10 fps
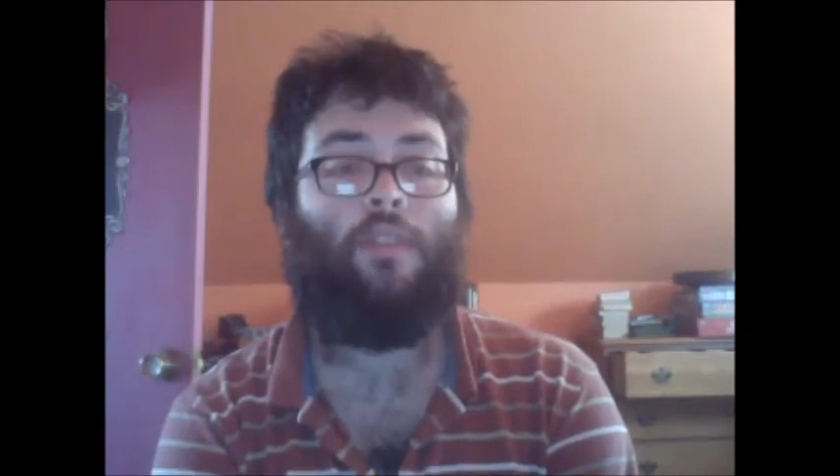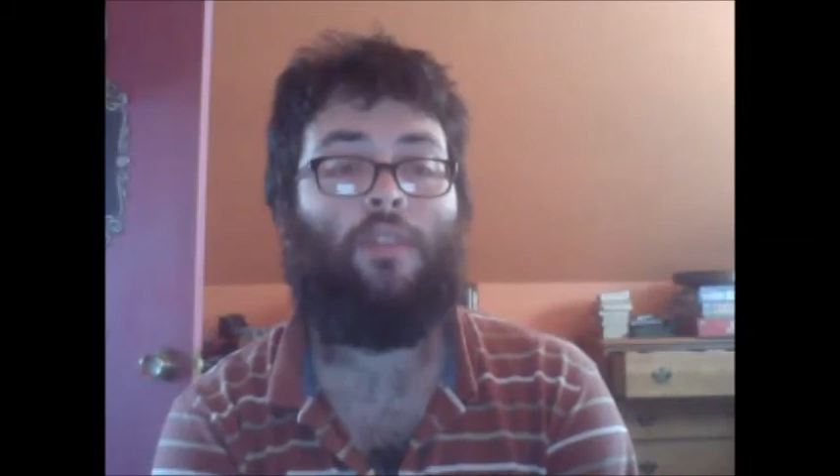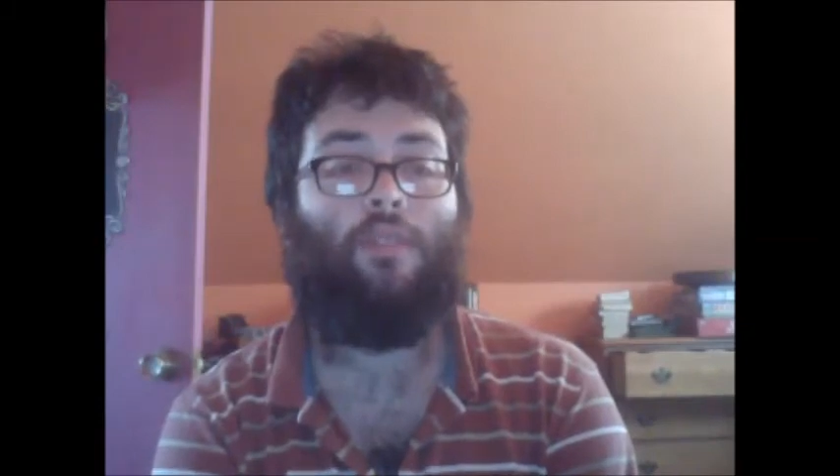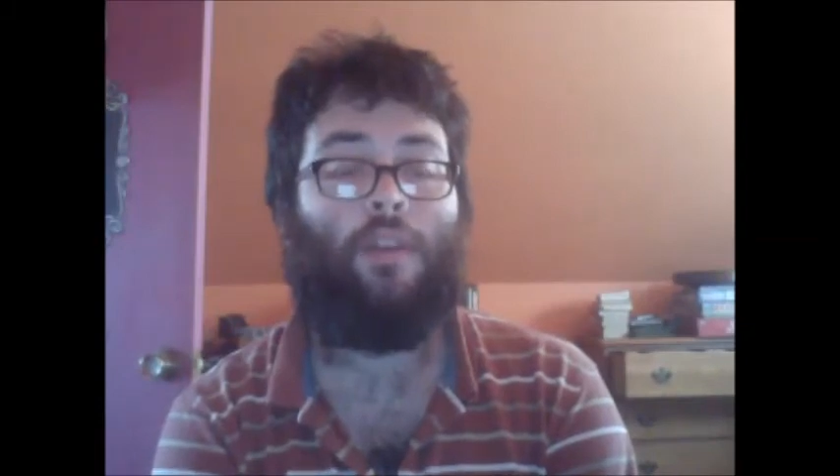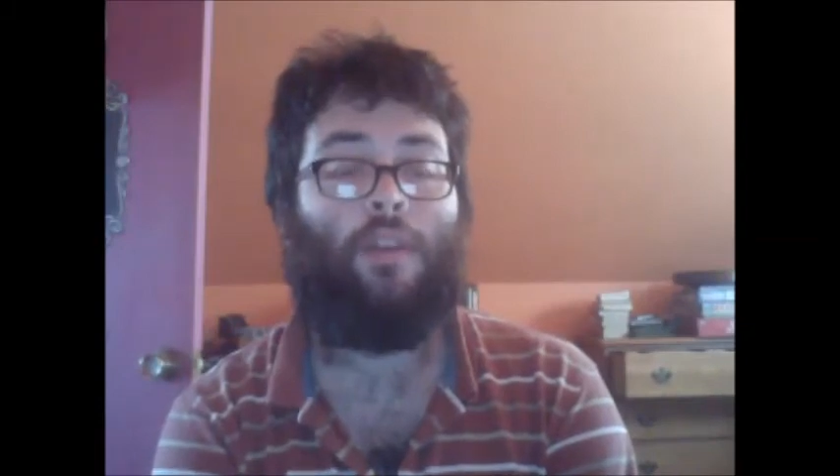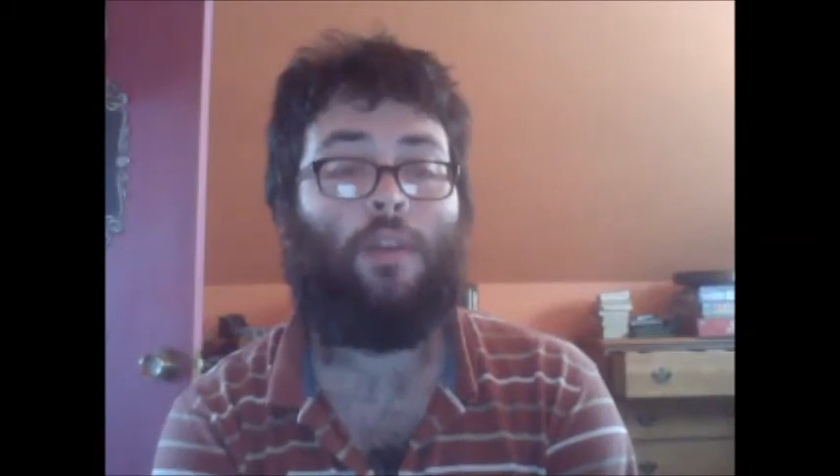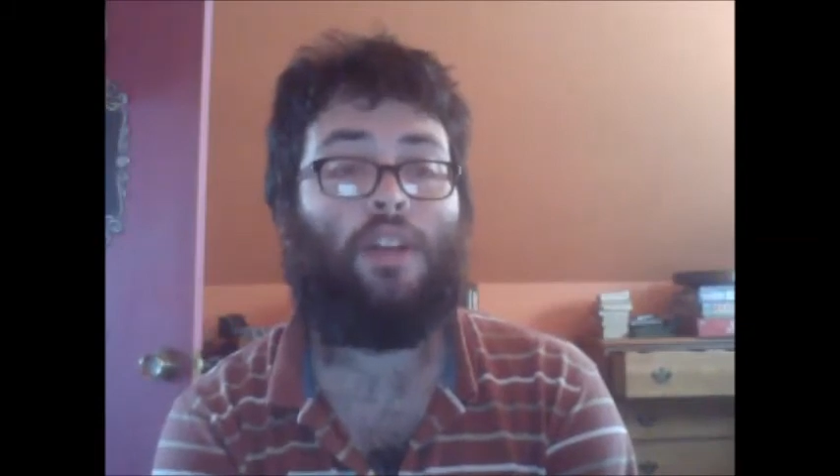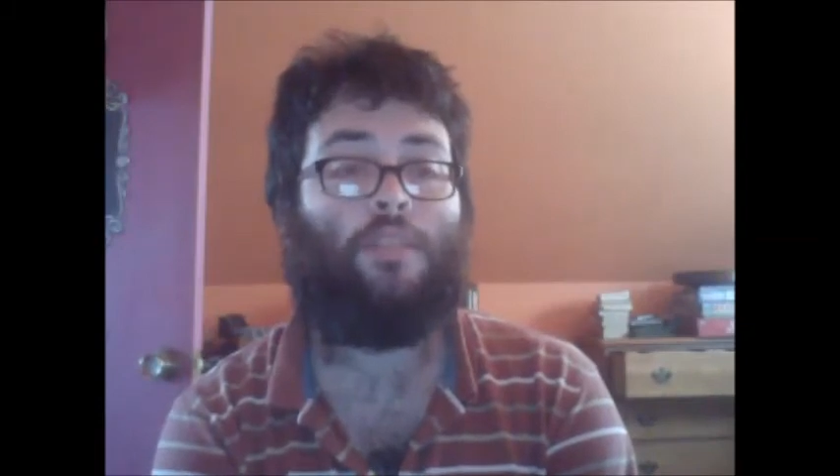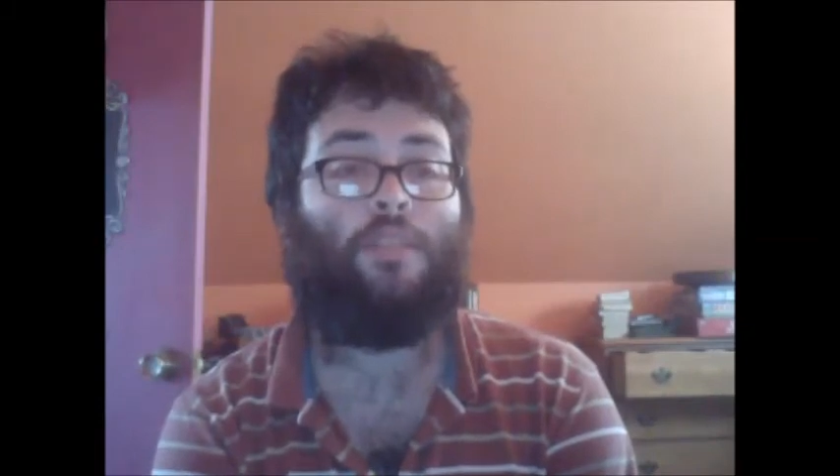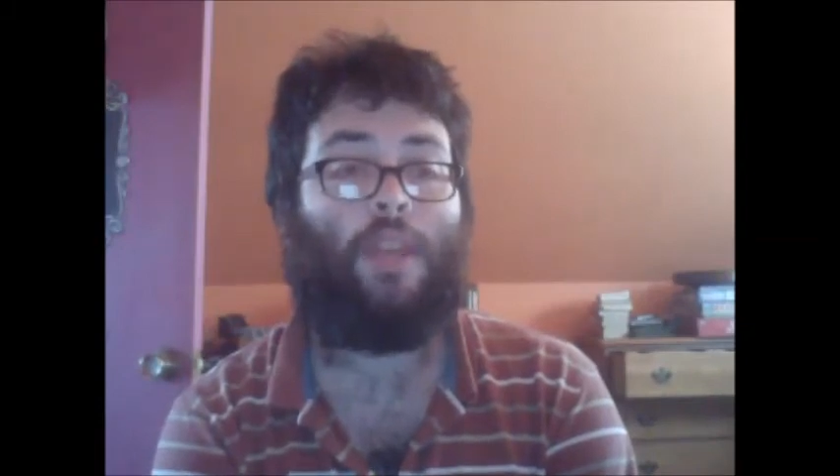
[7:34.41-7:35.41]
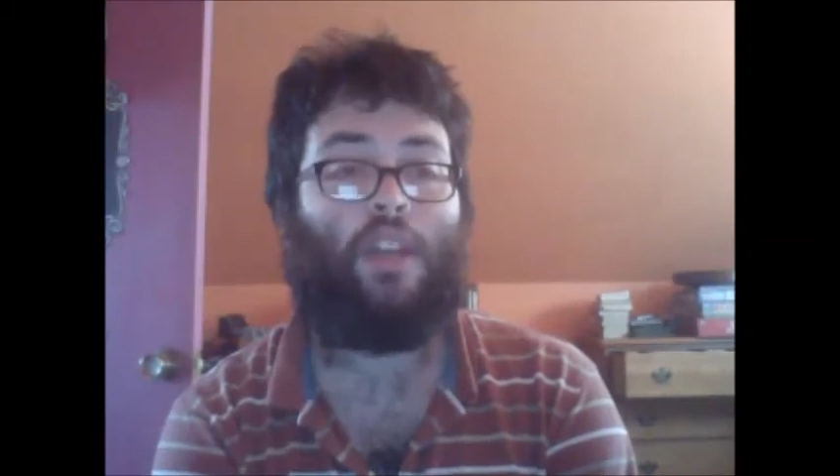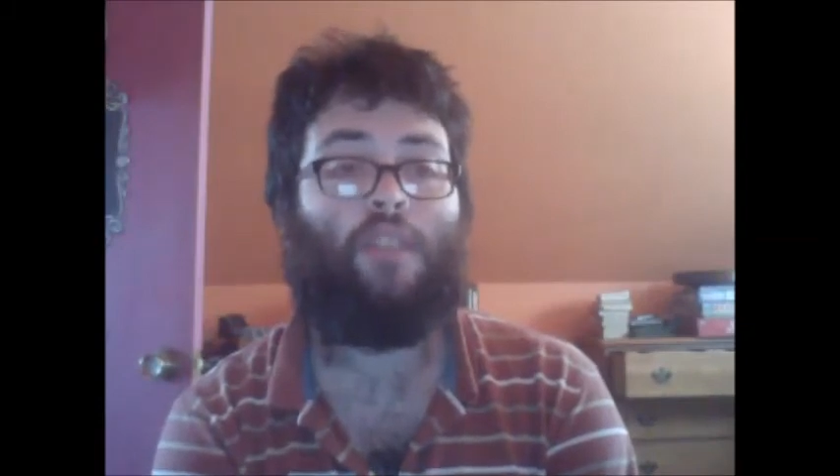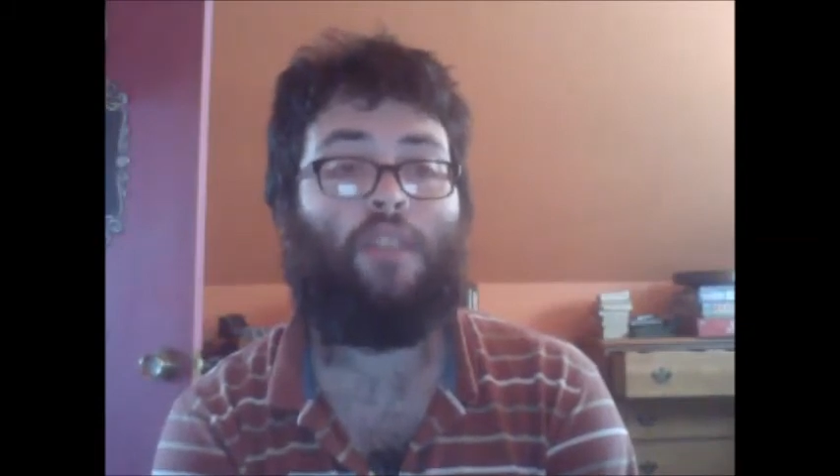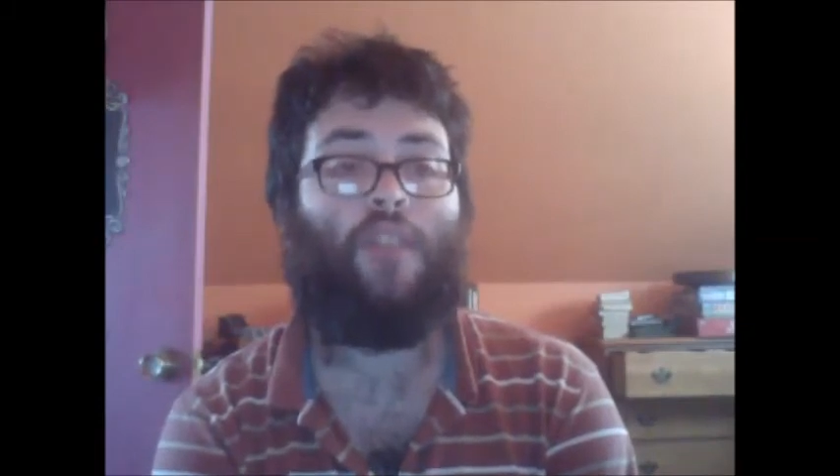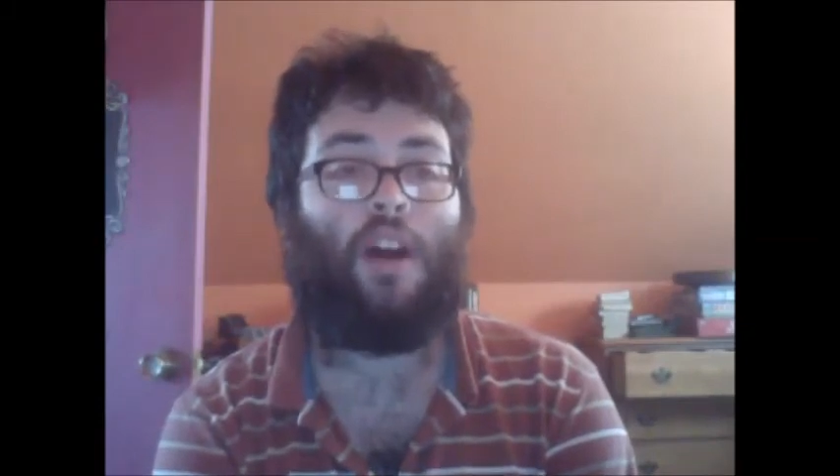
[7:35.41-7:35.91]
If you really want to make
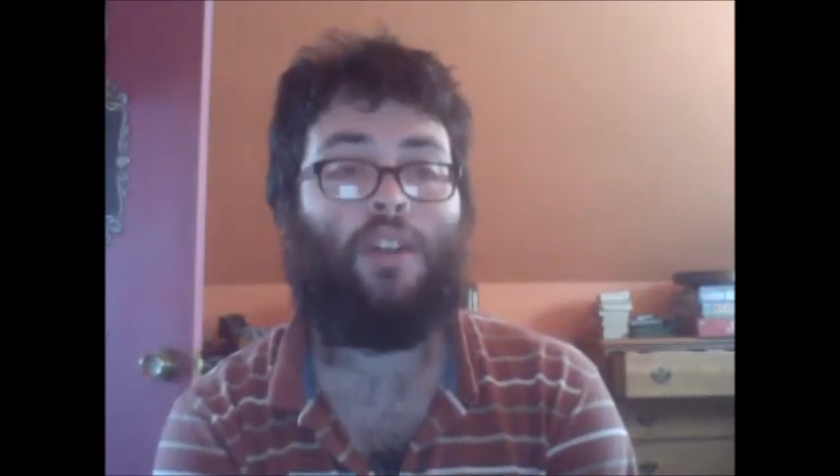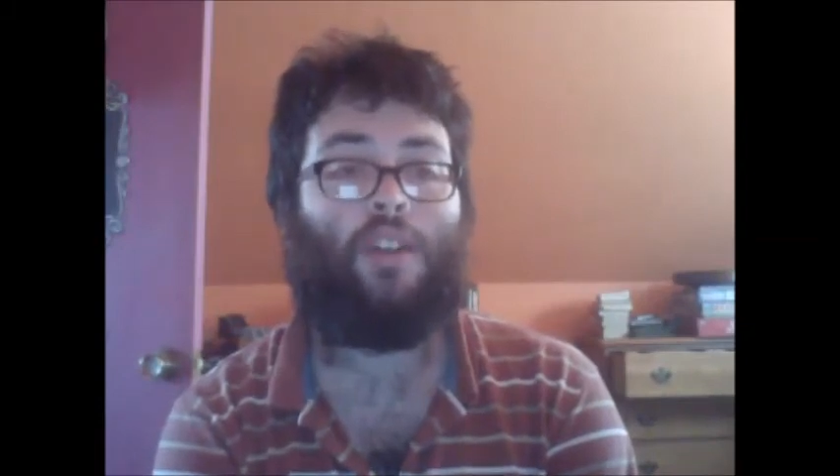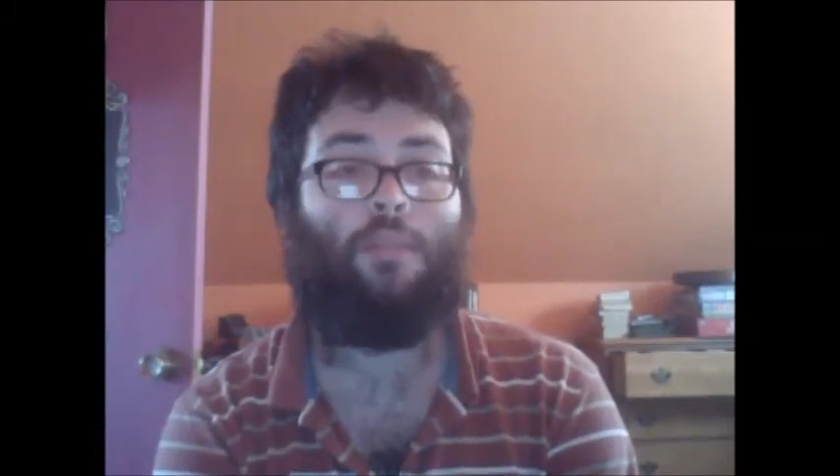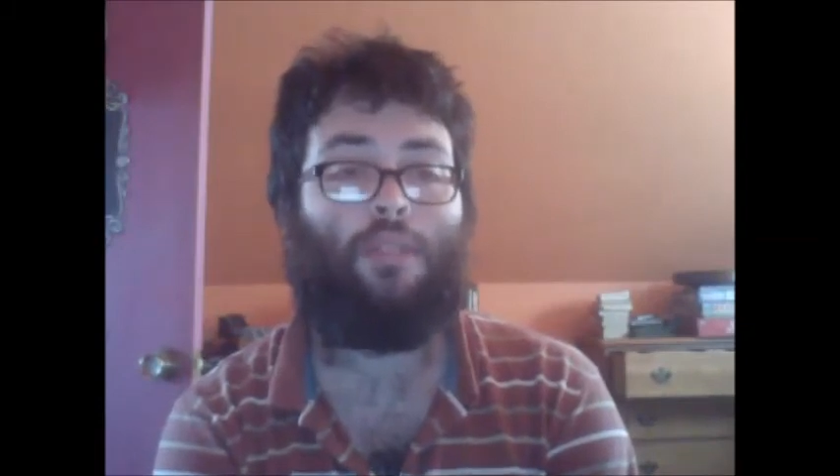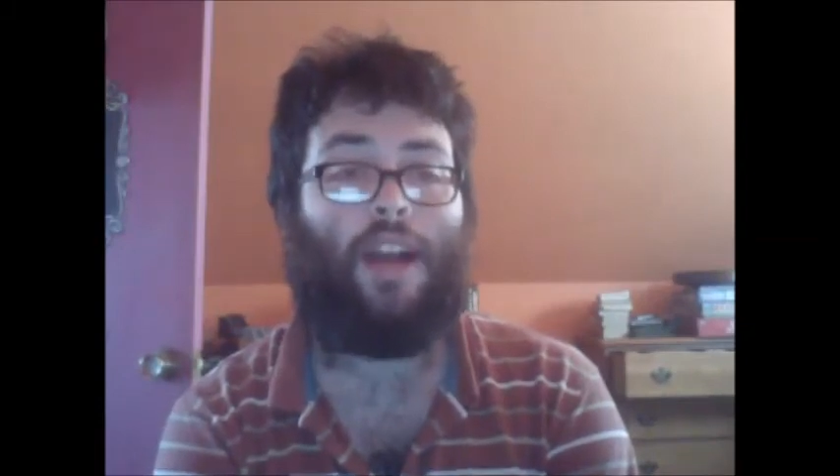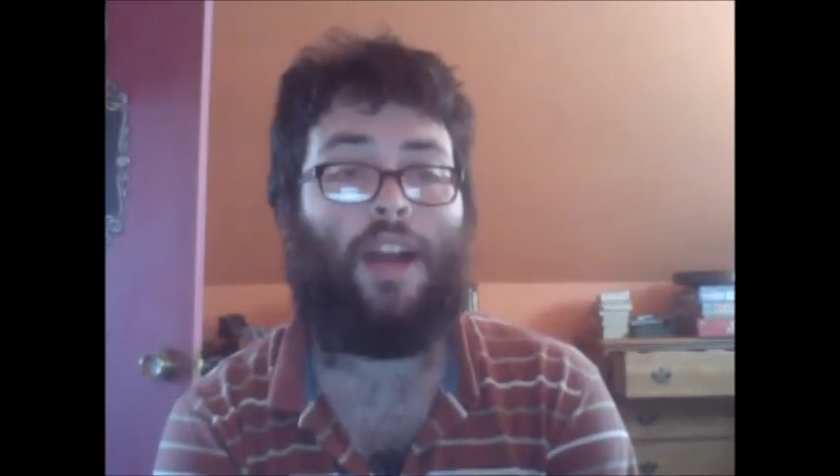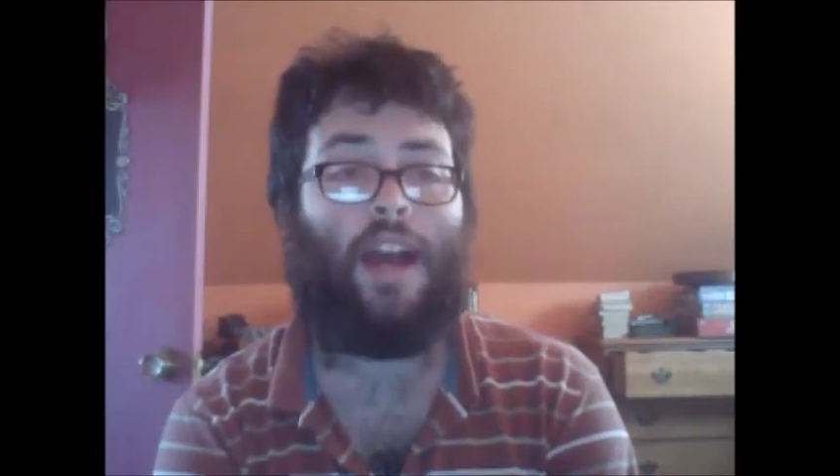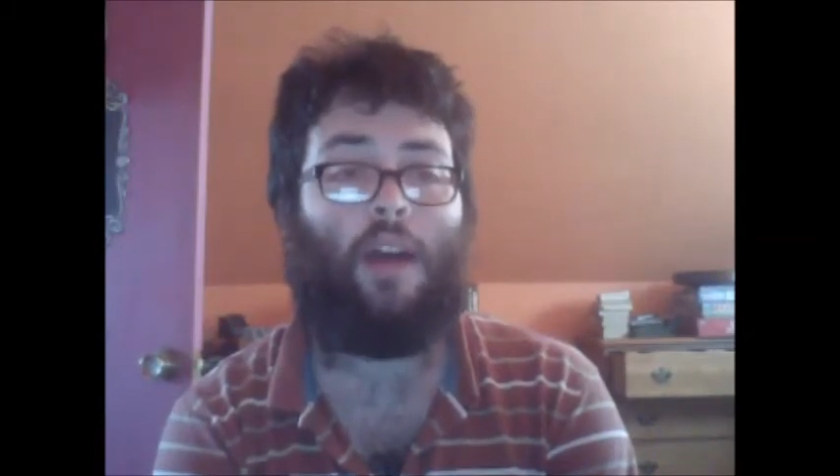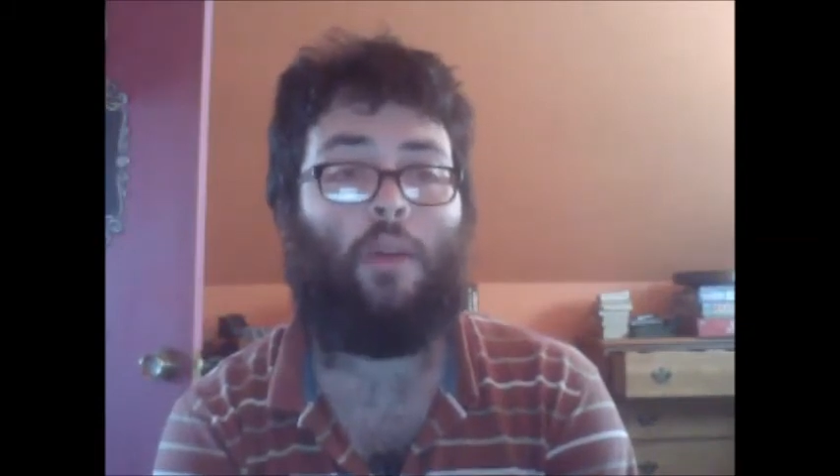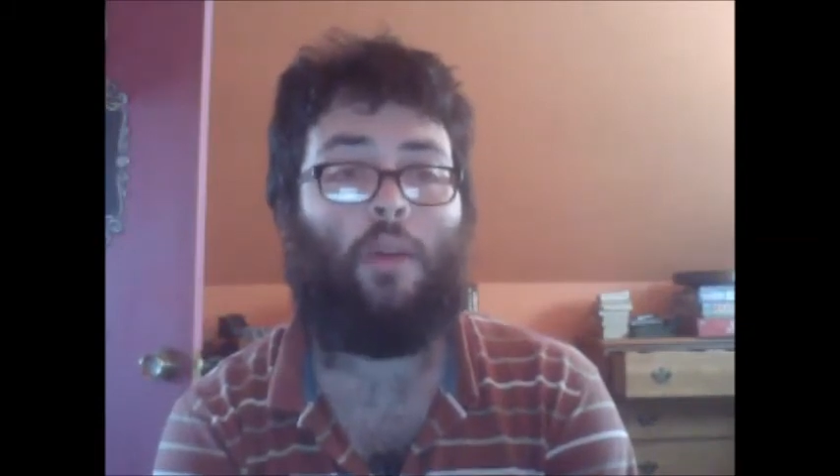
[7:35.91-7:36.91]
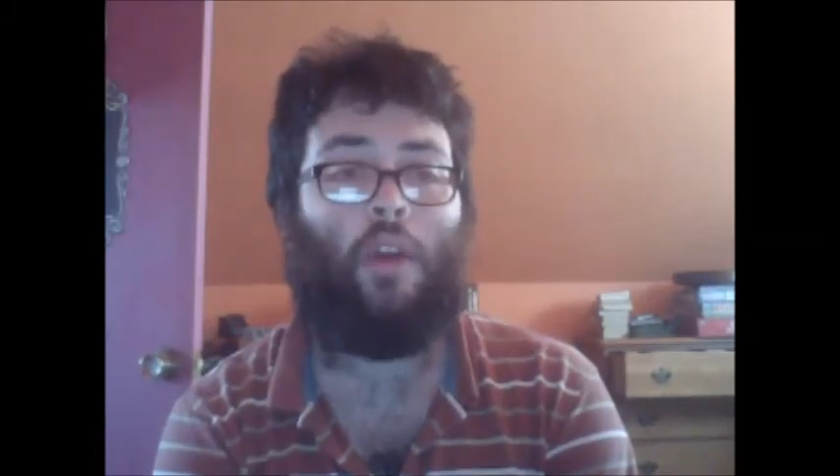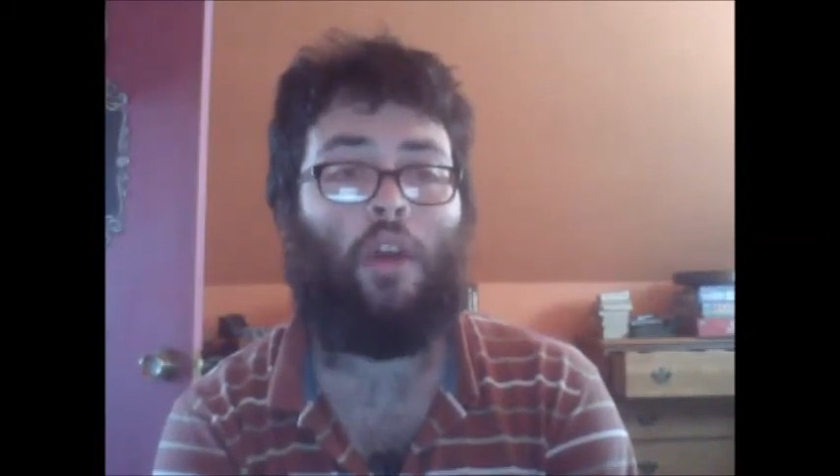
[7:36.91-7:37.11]
your father proud,